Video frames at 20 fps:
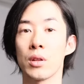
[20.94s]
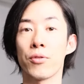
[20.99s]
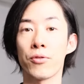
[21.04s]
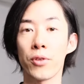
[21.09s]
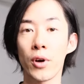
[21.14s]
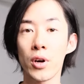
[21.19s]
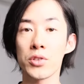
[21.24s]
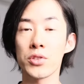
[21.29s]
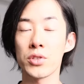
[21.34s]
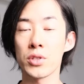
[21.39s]
The
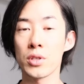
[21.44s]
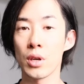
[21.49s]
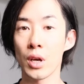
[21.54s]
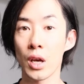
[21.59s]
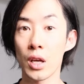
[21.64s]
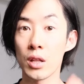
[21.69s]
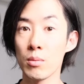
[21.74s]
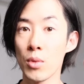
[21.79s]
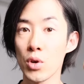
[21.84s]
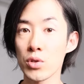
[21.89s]
first
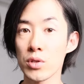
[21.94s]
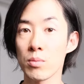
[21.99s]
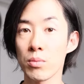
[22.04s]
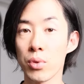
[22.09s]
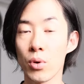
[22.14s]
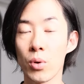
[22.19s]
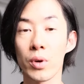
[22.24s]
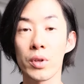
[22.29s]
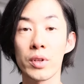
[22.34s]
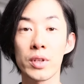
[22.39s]
and the most
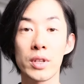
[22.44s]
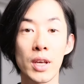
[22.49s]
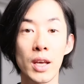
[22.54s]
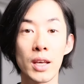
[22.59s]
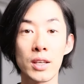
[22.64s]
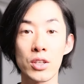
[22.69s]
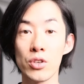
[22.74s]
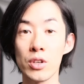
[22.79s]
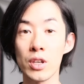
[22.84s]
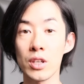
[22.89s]
important
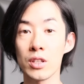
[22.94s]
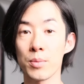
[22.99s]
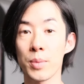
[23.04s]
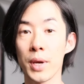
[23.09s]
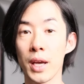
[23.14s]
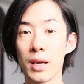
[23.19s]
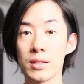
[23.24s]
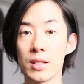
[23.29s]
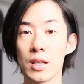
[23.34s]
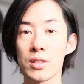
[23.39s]
thing you need to
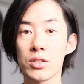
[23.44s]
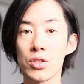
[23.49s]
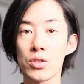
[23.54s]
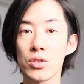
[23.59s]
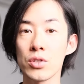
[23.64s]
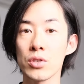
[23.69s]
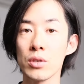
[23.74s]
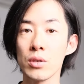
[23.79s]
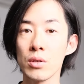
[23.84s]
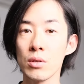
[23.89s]
pay
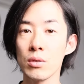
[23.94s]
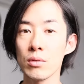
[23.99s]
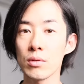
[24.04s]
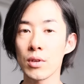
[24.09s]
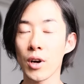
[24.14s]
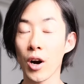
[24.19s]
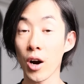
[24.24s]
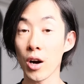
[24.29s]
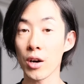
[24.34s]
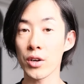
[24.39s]
attention to
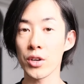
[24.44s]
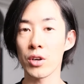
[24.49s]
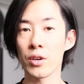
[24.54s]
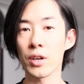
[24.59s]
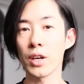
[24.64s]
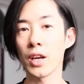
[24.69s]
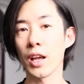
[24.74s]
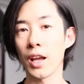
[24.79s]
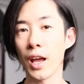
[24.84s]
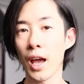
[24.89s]
are your
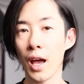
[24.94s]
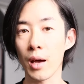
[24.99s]
eating